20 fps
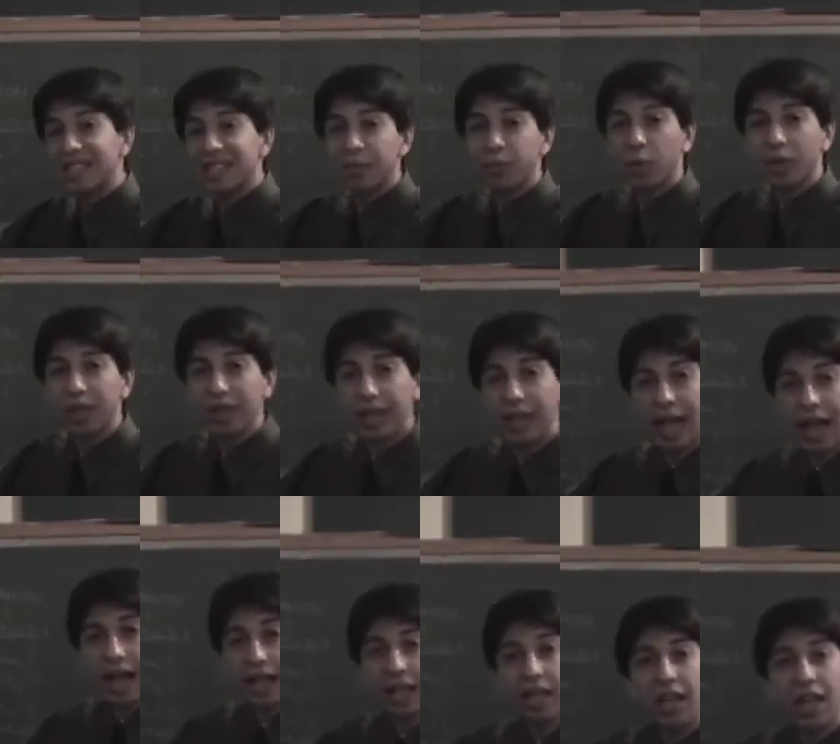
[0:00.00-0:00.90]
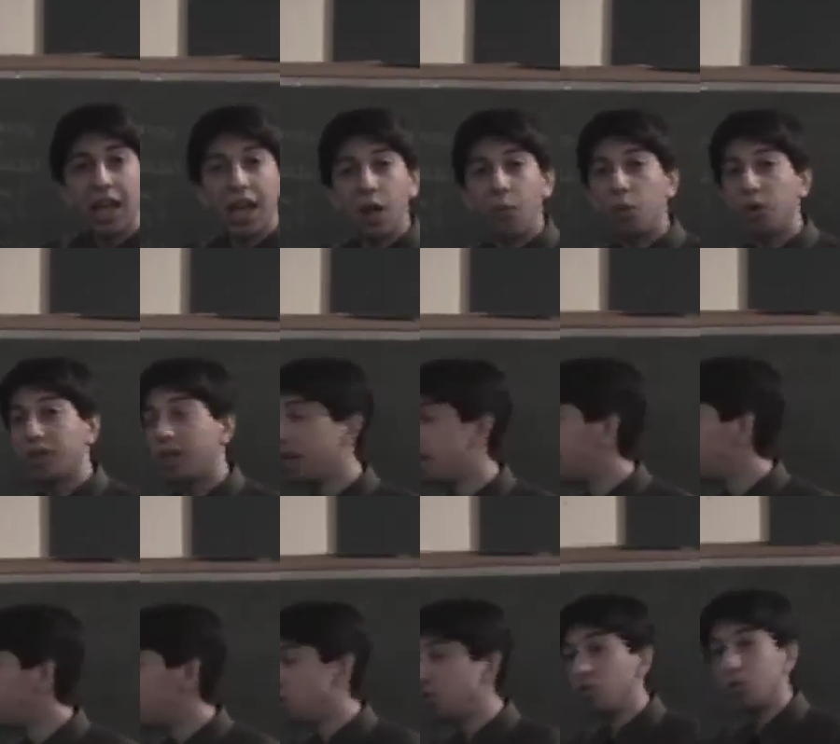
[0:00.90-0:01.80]
them what they lack and what they need
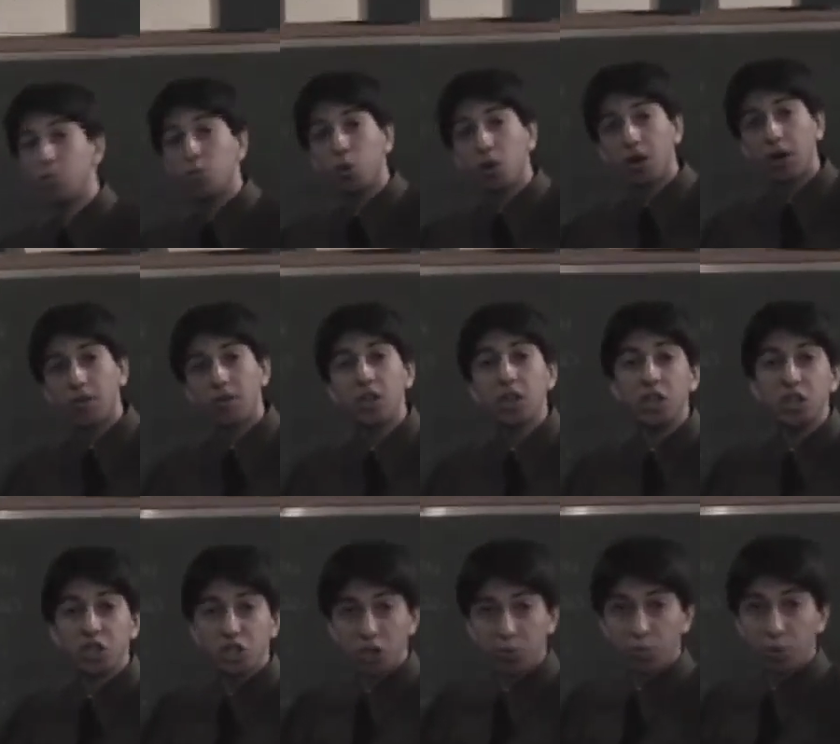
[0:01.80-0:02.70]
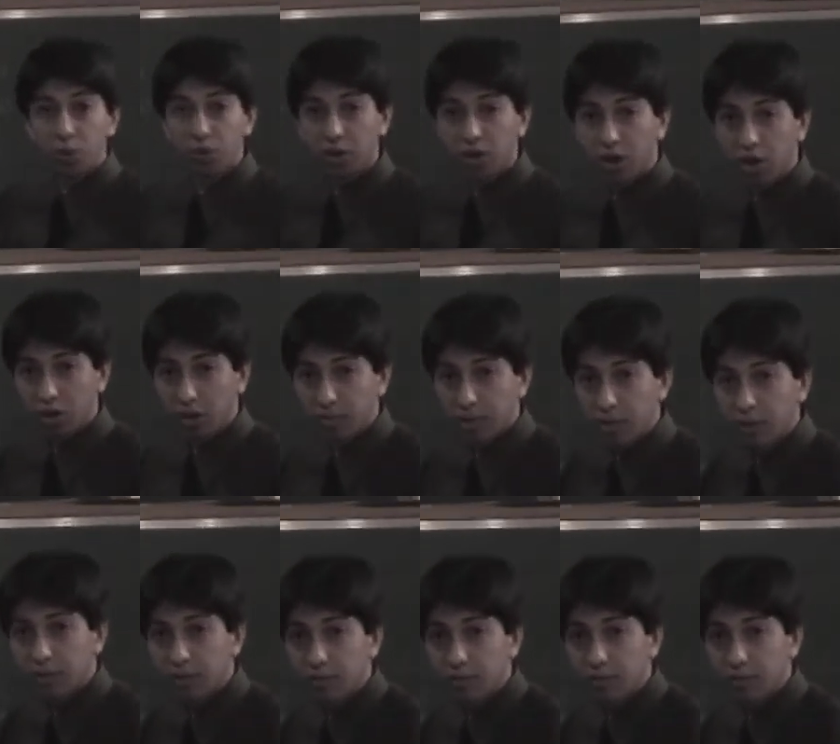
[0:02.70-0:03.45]
to use more of to support their argument.